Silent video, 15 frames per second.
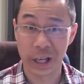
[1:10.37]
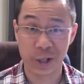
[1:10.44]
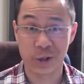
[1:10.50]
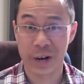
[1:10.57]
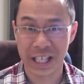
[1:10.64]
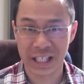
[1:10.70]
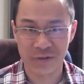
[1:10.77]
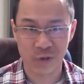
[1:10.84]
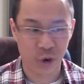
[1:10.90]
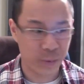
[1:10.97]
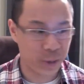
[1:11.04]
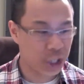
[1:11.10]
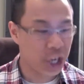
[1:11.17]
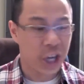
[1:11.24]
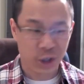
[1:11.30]
like
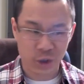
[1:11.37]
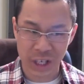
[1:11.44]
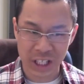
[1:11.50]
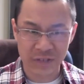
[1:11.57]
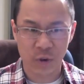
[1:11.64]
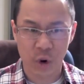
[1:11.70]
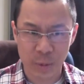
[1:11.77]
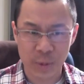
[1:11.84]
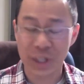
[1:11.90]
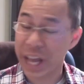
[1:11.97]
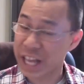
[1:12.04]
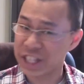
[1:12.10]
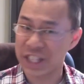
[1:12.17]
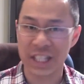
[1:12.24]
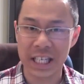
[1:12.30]
Transformers
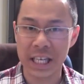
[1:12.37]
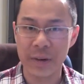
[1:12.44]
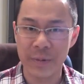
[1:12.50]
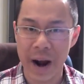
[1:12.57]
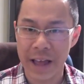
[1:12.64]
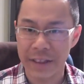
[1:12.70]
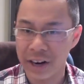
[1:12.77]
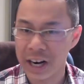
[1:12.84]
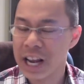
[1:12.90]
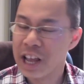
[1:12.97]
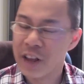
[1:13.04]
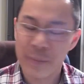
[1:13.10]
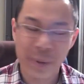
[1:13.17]
at sea, rather.